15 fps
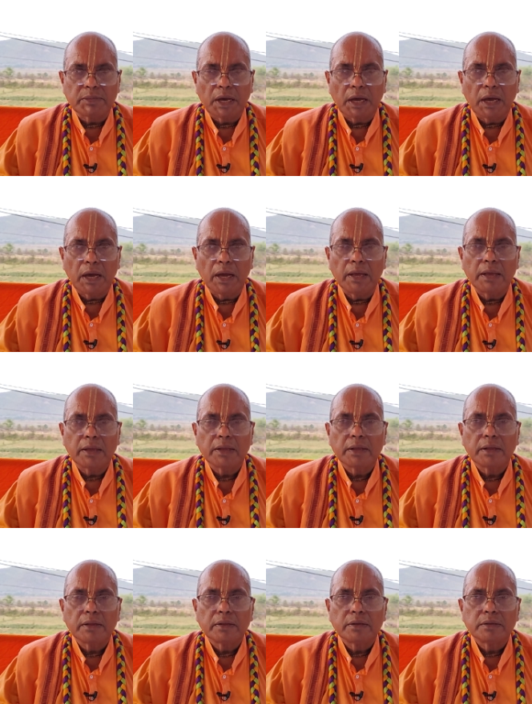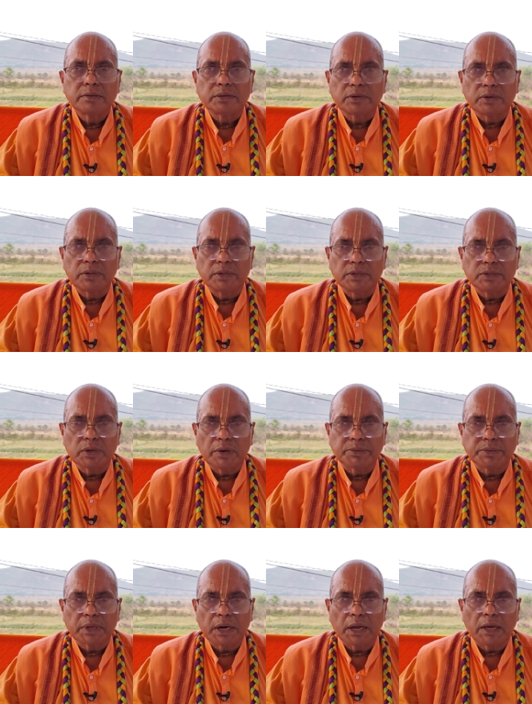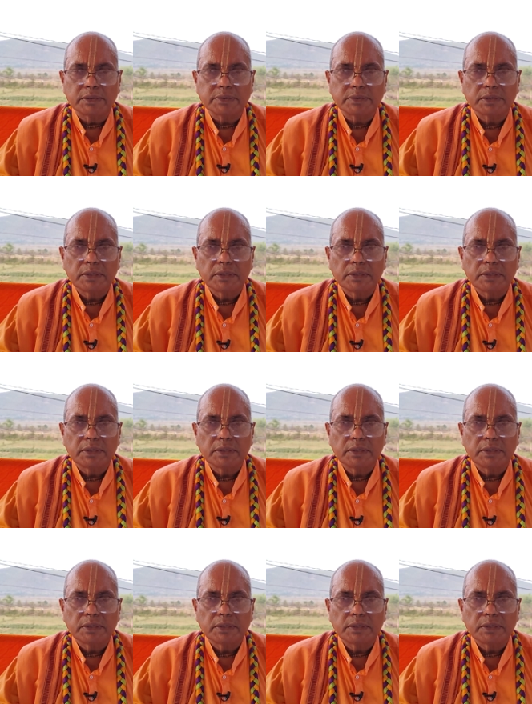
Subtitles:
by, so these apsaras,